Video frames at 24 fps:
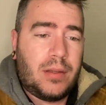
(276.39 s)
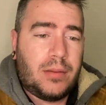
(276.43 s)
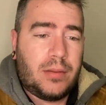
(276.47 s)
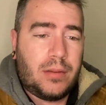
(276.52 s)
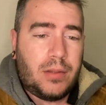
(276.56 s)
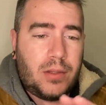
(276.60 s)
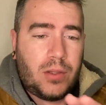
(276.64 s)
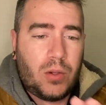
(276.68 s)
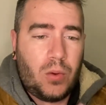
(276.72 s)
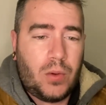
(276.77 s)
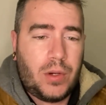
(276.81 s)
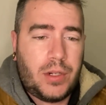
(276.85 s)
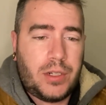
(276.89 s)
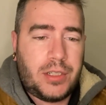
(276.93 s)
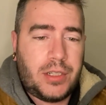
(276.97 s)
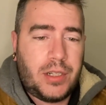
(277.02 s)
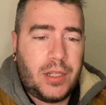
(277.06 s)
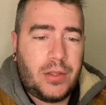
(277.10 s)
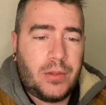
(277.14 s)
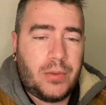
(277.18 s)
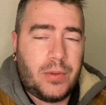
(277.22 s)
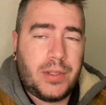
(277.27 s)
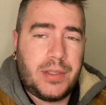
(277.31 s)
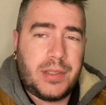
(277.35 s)
the Taurus
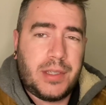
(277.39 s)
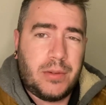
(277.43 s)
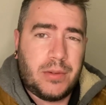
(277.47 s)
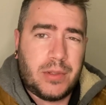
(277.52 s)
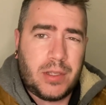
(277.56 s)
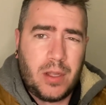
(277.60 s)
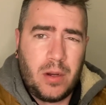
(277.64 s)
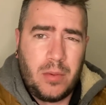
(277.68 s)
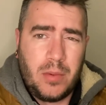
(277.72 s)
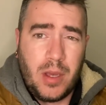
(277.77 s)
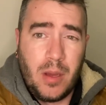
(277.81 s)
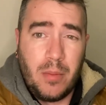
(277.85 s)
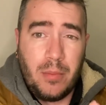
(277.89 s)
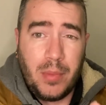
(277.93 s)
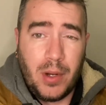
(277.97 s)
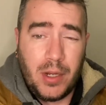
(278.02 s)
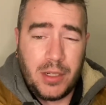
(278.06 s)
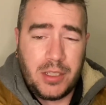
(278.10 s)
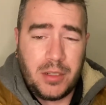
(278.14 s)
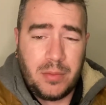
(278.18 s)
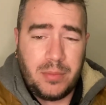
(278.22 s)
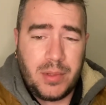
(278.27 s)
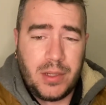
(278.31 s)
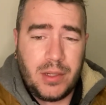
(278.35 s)
G3C was going to be a
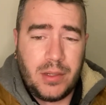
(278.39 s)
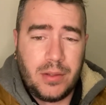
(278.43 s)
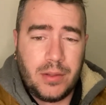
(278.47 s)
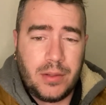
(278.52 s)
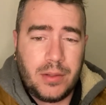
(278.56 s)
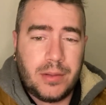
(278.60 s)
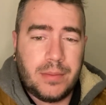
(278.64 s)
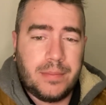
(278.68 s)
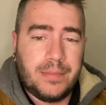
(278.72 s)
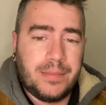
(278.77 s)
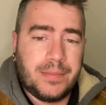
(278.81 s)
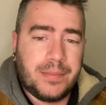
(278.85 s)
budget build,